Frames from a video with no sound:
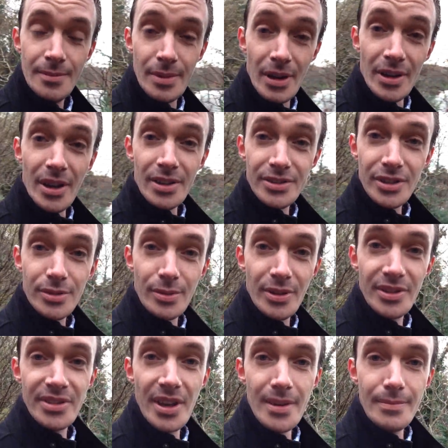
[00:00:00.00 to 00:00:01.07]
But I just
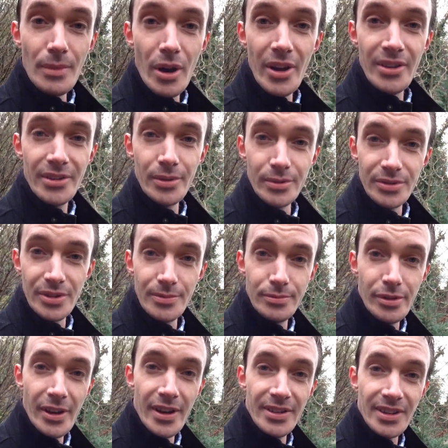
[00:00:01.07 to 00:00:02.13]
want to send my thoughts and
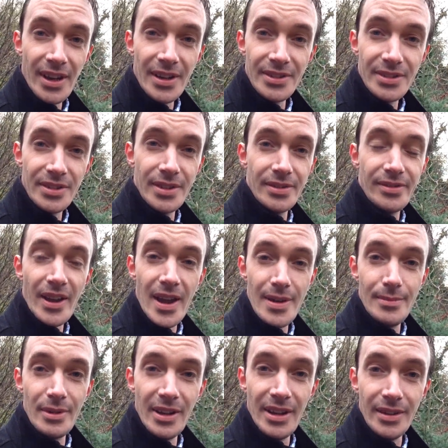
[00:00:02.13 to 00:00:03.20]
prayers out to the
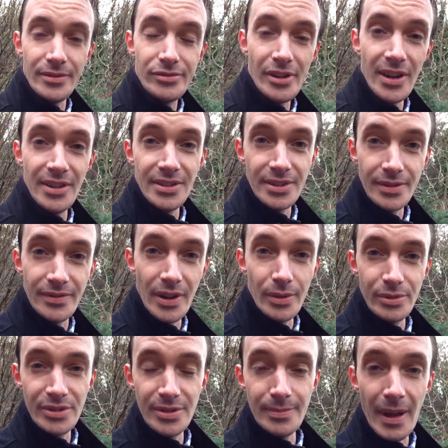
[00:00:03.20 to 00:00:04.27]
family and friends of
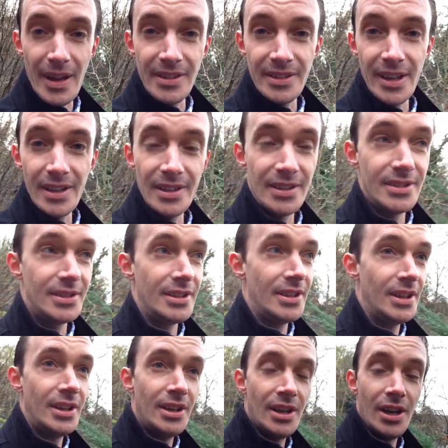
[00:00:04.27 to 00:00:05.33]
Nelson Mandela.
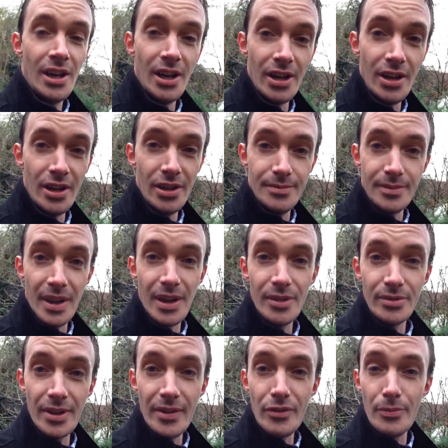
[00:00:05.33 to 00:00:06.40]

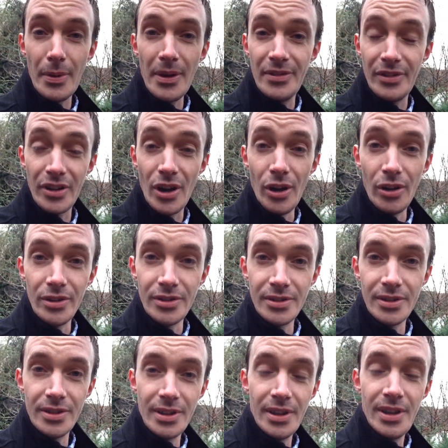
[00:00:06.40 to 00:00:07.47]
He'll never be
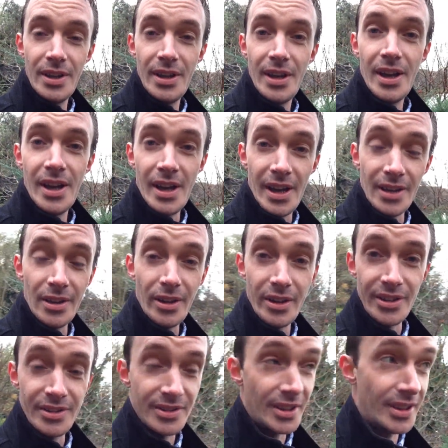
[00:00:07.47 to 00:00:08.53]
forgotten, and
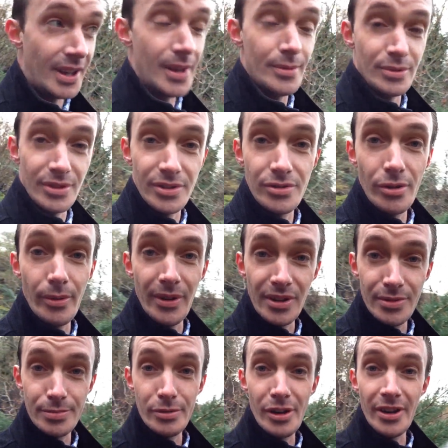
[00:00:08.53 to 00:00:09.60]
like I said, he was a true
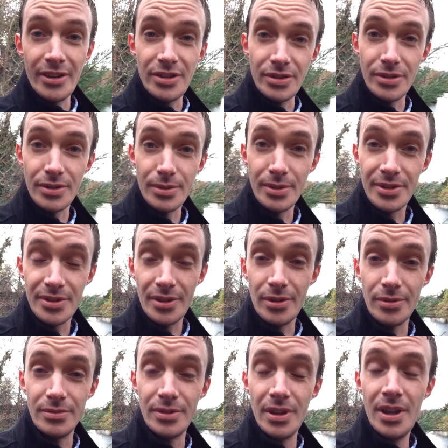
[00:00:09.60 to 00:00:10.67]
inspiration to us
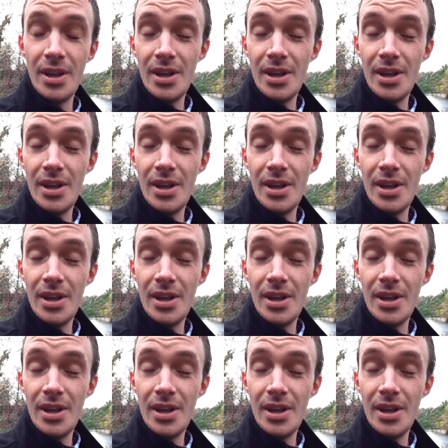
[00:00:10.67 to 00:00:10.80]
all.